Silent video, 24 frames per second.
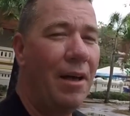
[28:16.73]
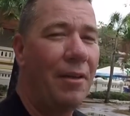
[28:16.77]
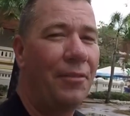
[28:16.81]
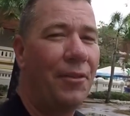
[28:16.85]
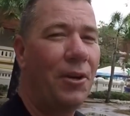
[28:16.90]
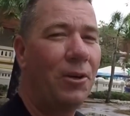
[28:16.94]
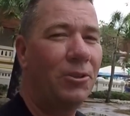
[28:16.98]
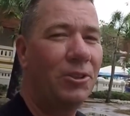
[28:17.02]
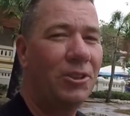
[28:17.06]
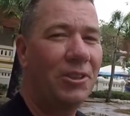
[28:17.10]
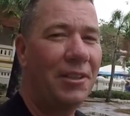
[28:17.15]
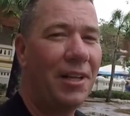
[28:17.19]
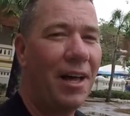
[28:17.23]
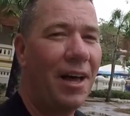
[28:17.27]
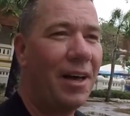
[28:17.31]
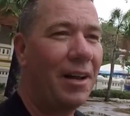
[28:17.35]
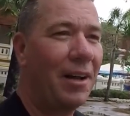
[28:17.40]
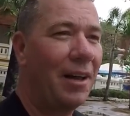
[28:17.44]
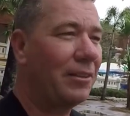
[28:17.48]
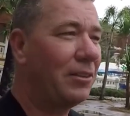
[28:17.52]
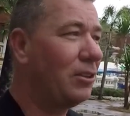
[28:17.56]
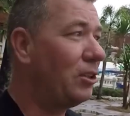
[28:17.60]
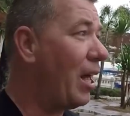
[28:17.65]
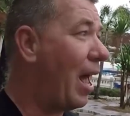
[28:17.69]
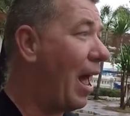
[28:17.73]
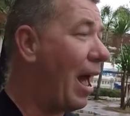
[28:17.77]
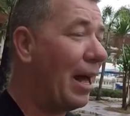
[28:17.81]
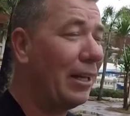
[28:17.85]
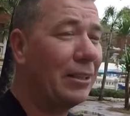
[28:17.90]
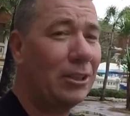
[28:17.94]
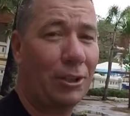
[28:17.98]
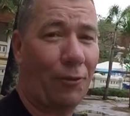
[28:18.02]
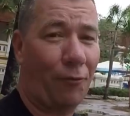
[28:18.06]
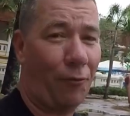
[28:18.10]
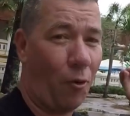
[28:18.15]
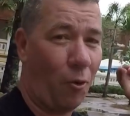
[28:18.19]
there's not a
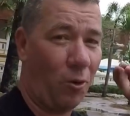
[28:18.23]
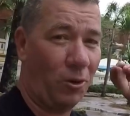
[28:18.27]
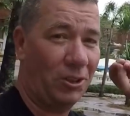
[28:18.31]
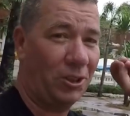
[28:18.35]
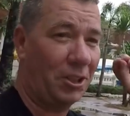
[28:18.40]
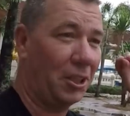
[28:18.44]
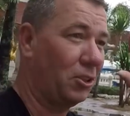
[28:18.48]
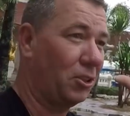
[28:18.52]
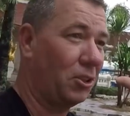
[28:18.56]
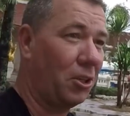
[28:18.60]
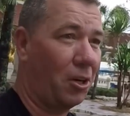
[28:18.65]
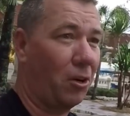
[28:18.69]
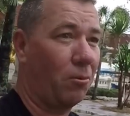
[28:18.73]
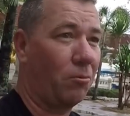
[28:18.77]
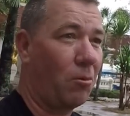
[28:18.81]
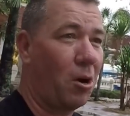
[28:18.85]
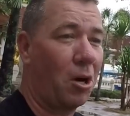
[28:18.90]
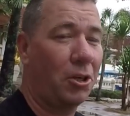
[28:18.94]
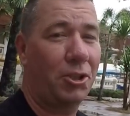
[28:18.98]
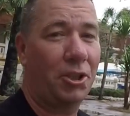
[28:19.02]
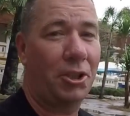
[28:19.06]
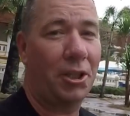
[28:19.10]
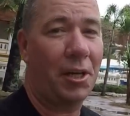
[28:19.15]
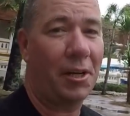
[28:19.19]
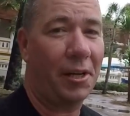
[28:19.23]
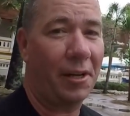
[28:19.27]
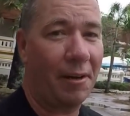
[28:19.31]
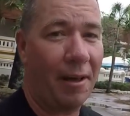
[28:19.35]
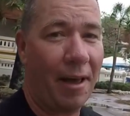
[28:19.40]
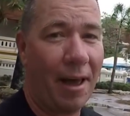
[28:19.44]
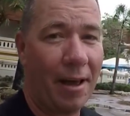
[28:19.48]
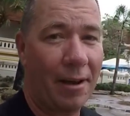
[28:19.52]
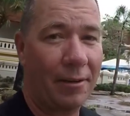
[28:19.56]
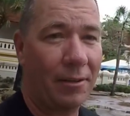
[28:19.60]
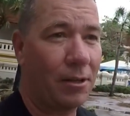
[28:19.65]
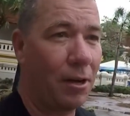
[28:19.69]
task force that's going to rush in and
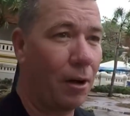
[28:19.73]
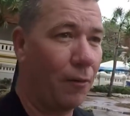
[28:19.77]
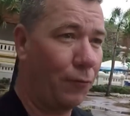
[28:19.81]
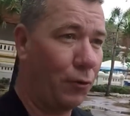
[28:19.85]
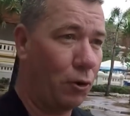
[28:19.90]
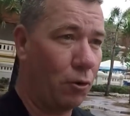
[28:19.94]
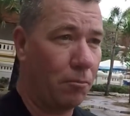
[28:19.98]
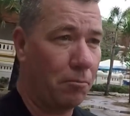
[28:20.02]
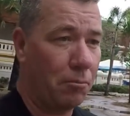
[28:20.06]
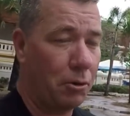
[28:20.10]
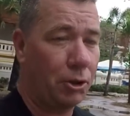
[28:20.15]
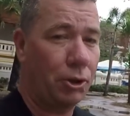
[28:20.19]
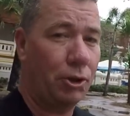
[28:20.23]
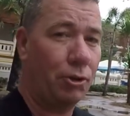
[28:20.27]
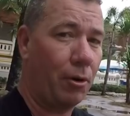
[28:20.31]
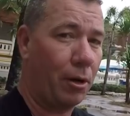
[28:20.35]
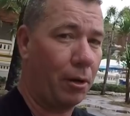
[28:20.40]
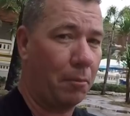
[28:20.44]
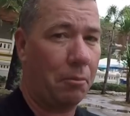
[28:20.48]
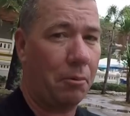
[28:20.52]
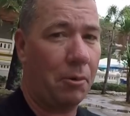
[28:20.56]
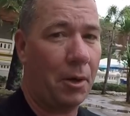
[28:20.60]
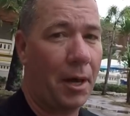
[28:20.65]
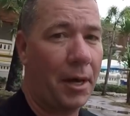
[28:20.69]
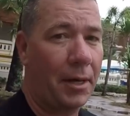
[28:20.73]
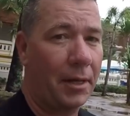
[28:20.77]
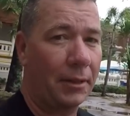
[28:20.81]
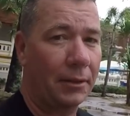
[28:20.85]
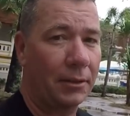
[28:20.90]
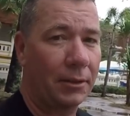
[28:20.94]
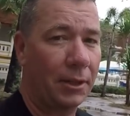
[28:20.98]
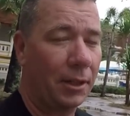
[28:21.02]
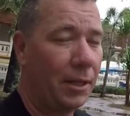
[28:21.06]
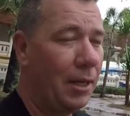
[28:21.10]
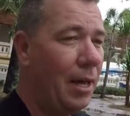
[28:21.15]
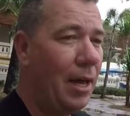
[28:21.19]
handcuff you and put you on a plane and
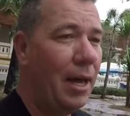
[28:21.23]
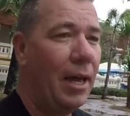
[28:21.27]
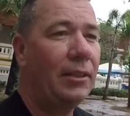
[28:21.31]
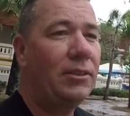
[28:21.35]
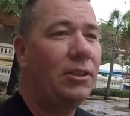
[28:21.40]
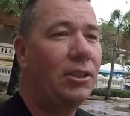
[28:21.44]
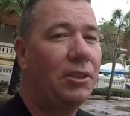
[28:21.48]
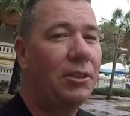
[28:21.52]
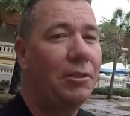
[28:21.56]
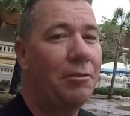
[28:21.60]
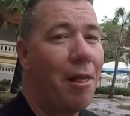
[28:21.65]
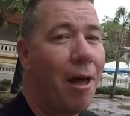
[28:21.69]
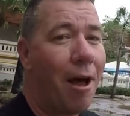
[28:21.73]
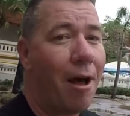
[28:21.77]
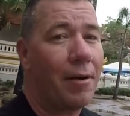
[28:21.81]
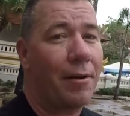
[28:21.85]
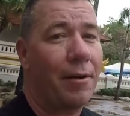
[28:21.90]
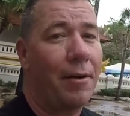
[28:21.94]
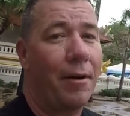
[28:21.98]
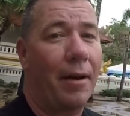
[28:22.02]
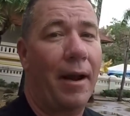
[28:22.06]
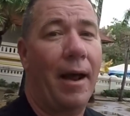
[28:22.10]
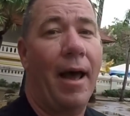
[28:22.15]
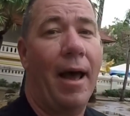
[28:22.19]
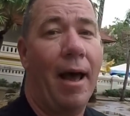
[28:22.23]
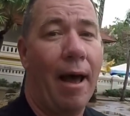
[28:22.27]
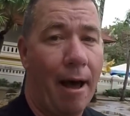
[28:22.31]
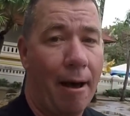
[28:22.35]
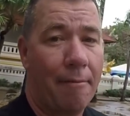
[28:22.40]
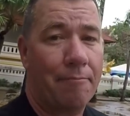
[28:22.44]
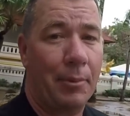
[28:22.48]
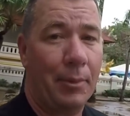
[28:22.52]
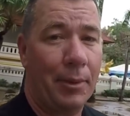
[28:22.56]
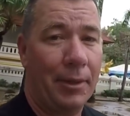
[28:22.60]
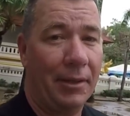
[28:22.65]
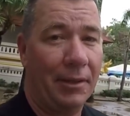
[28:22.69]
say, it's just not going to
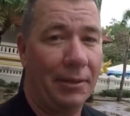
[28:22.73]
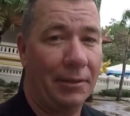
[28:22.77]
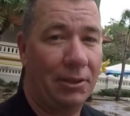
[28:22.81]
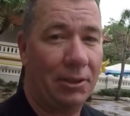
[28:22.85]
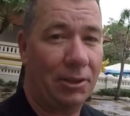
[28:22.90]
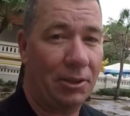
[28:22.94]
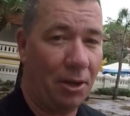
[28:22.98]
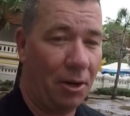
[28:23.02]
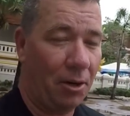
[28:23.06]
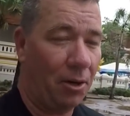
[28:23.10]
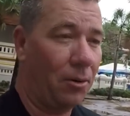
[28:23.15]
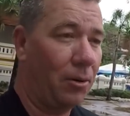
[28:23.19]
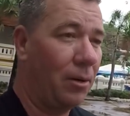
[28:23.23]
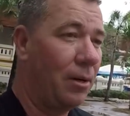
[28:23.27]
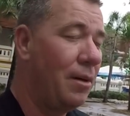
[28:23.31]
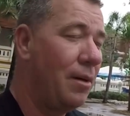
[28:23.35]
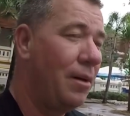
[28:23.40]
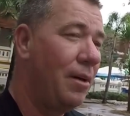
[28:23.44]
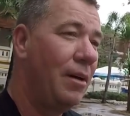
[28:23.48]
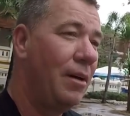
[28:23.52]
happen. So